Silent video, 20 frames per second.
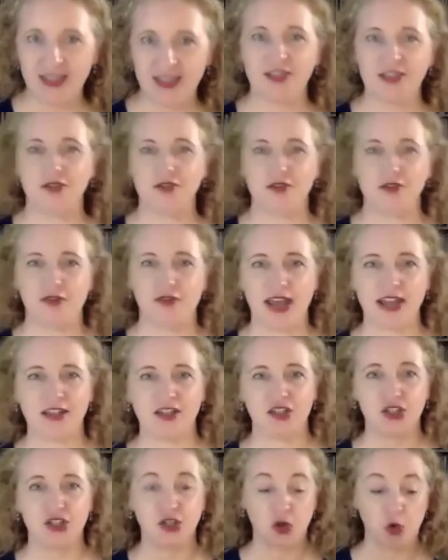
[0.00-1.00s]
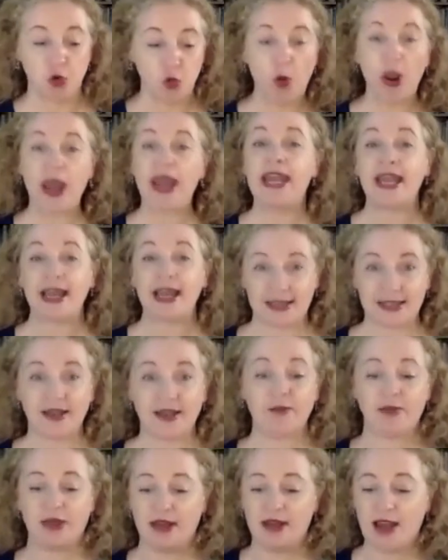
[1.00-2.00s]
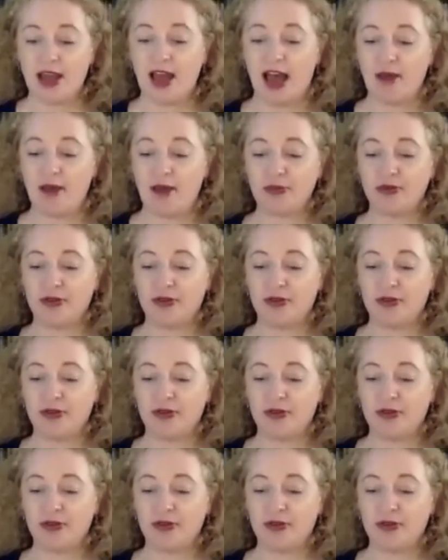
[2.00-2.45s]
to your advantage to wake something up.